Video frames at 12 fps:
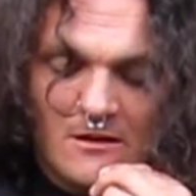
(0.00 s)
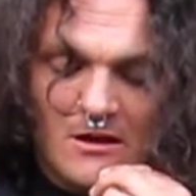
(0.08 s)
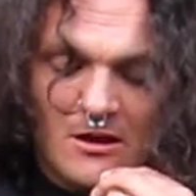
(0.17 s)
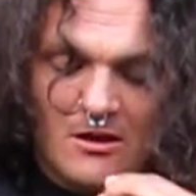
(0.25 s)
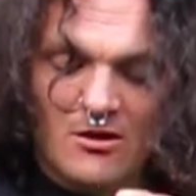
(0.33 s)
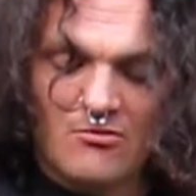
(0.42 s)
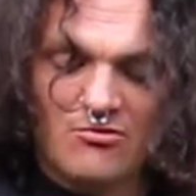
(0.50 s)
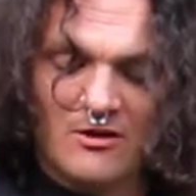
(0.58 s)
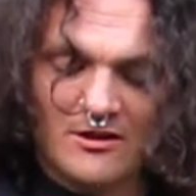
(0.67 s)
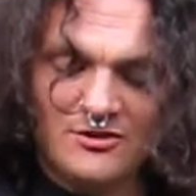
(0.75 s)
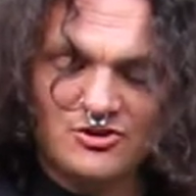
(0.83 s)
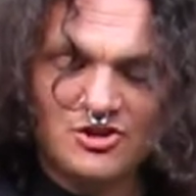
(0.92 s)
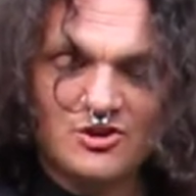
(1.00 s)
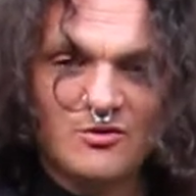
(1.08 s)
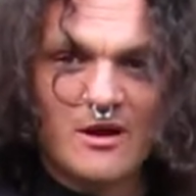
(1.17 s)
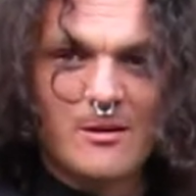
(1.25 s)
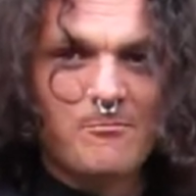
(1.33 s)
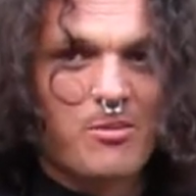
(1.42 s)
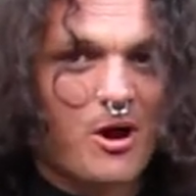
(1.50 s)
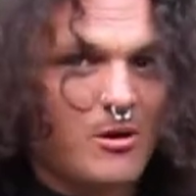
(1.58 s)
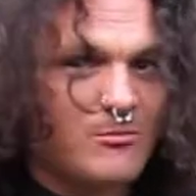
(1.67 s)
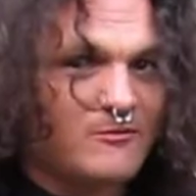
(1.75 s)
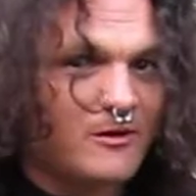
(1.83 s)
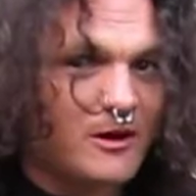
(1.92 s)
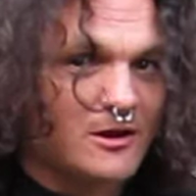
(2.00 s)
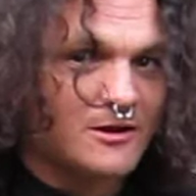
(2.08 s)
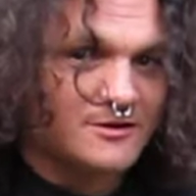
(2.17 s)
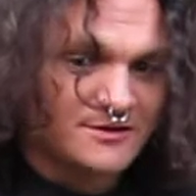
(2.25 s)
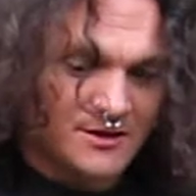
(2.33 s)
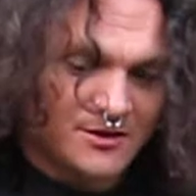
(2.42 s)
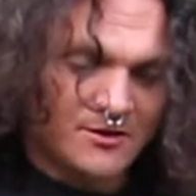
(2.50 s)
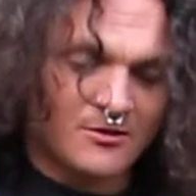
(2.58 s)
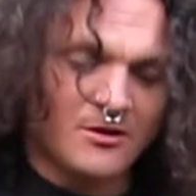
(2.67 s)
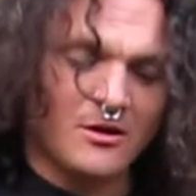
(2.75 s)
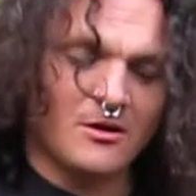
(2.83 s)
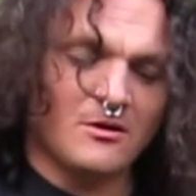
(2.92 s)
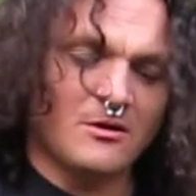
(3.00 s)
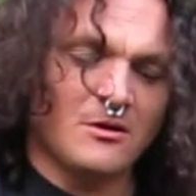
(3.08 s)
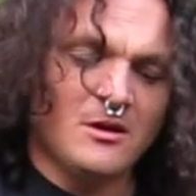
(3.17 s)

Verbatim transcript: a crunch and Parma violets. I don't know.